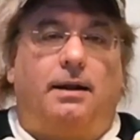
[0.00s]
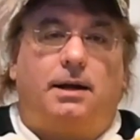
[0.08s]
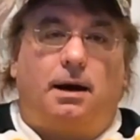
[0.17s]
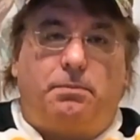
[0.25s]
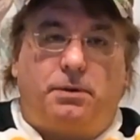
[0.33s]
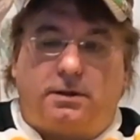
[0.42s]
a
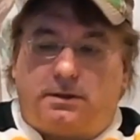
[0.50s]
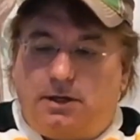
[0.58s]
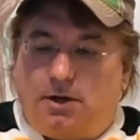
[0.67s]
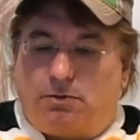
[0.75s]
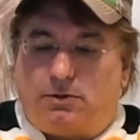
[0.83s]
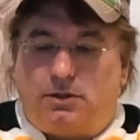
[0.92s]
couple of
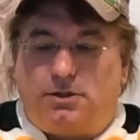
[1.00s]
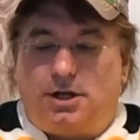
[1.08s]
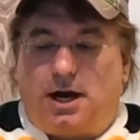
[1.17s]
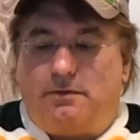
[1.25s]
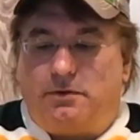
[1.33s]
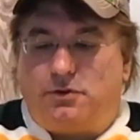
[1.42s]

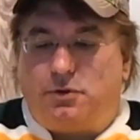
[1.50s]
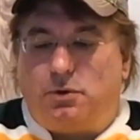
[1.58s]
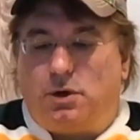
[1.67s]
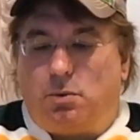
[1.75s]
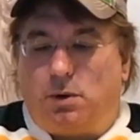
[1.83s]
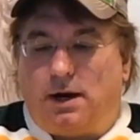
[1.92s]
genres to
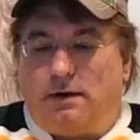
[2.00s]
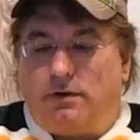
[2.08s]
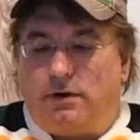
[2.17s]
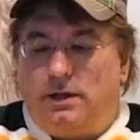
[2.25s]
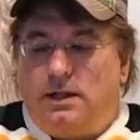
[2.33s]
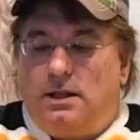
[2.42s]
it or
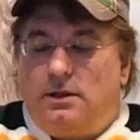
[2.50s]
whatever.